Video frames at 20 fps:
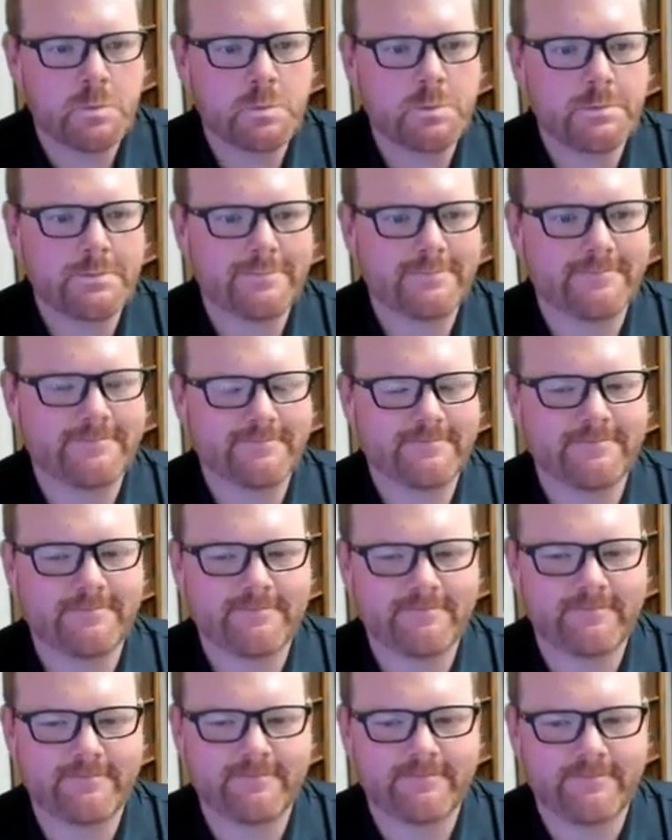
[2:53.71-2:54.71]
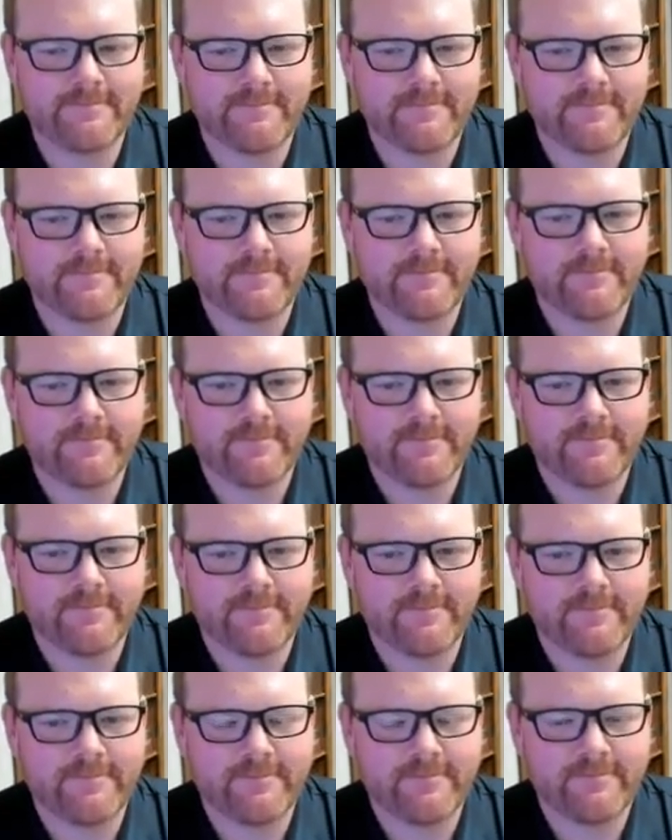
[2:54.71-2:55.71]

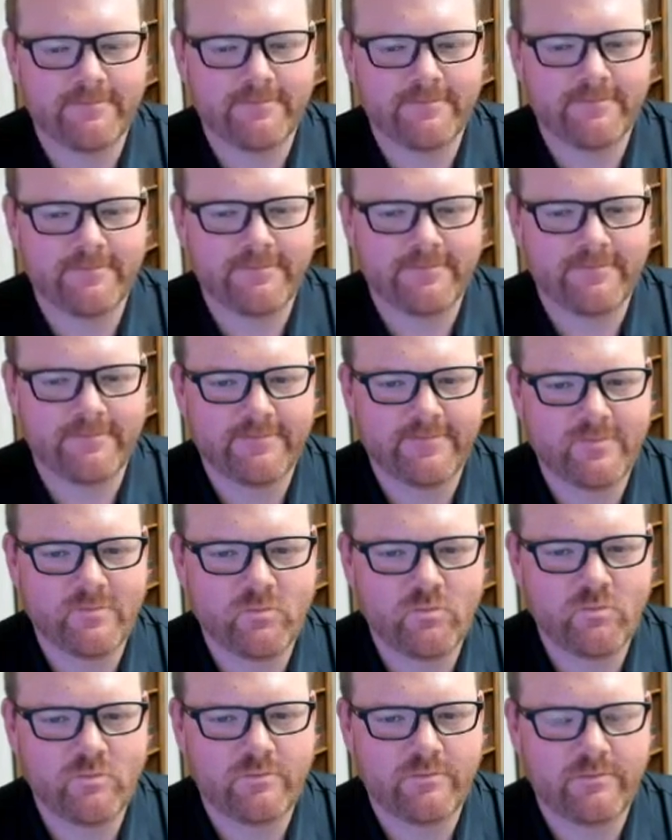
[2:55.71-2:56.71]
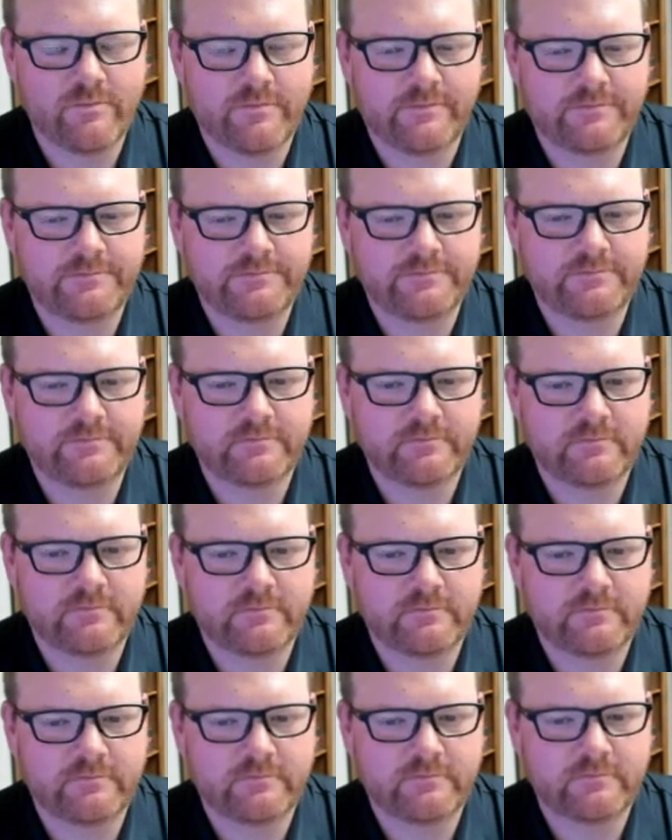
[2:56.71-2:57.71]

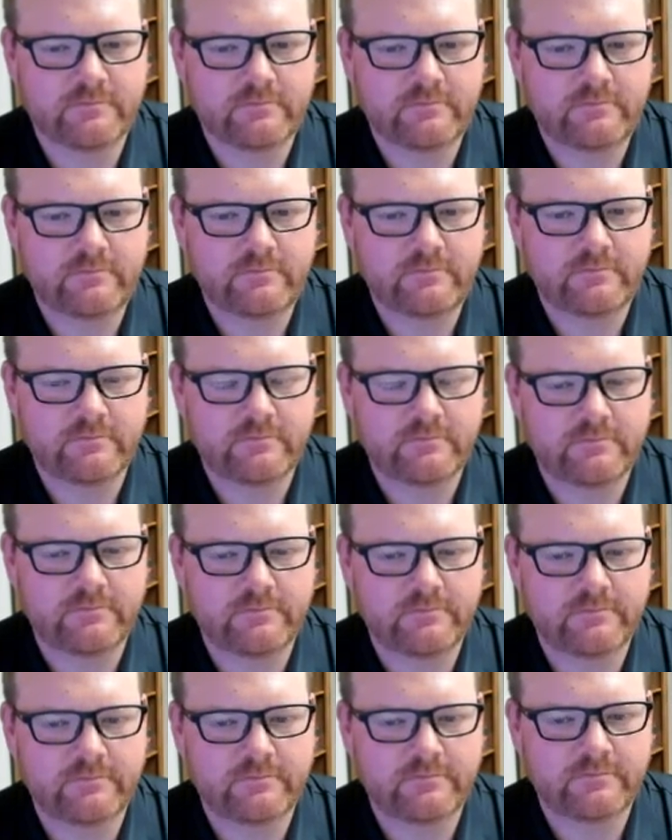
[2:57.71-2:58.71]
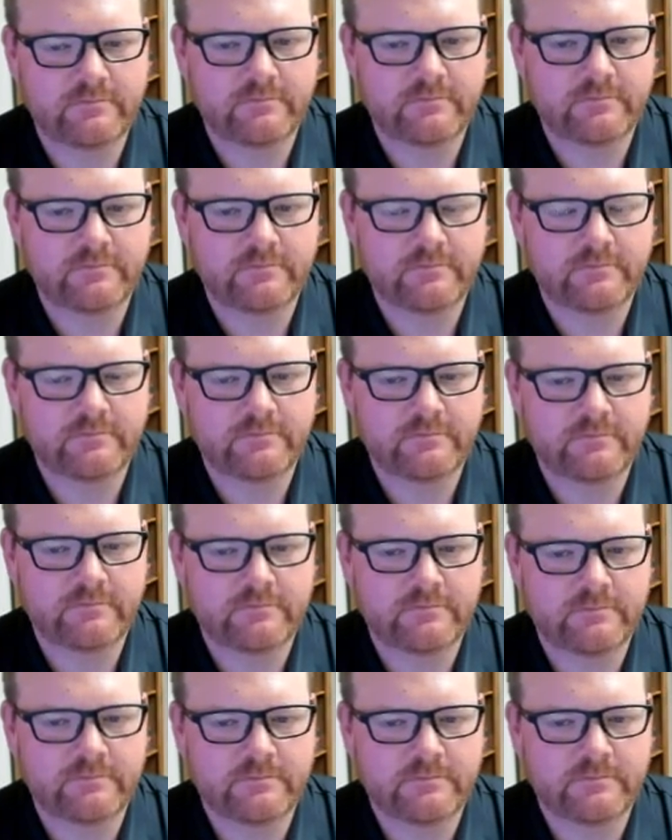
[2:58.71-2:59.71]

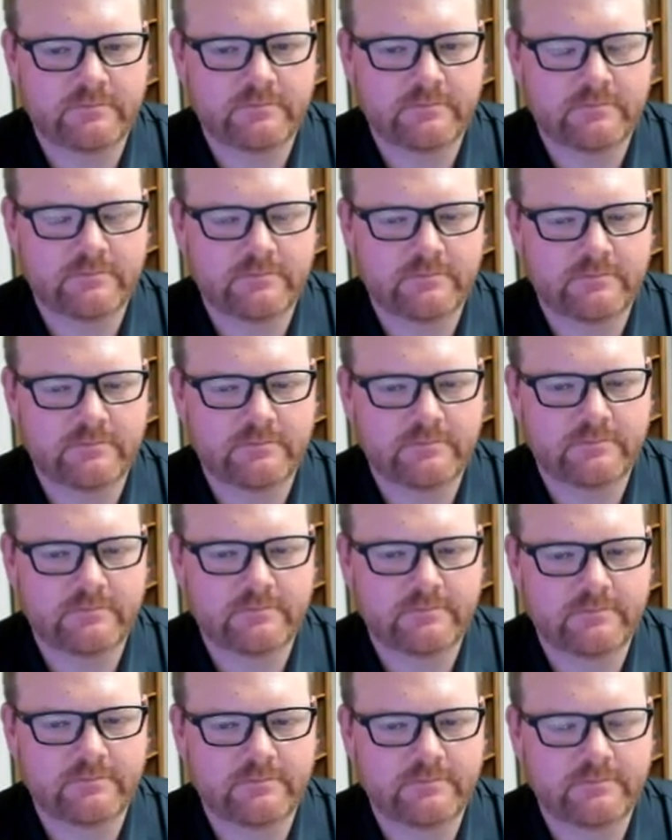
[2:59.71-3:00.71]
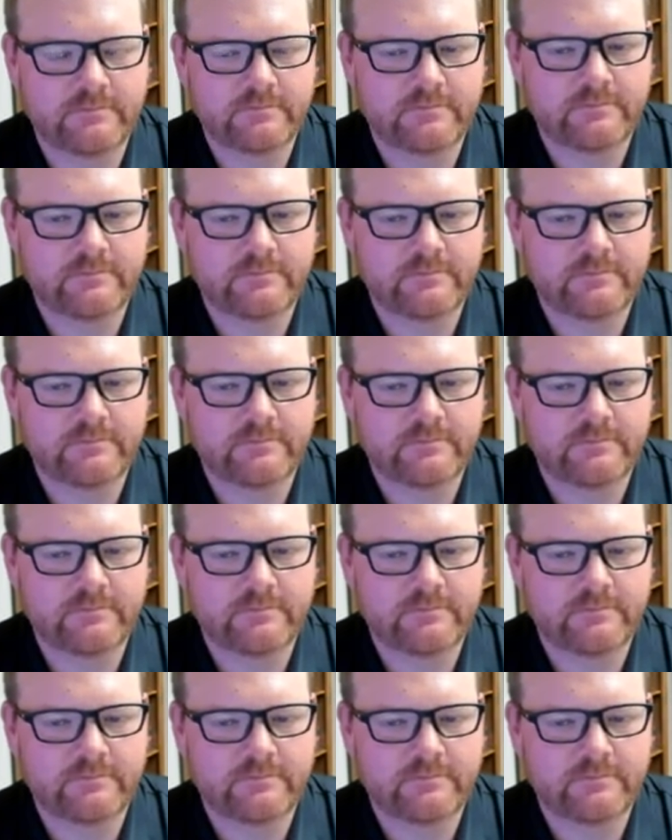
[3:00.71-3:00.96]
(silent)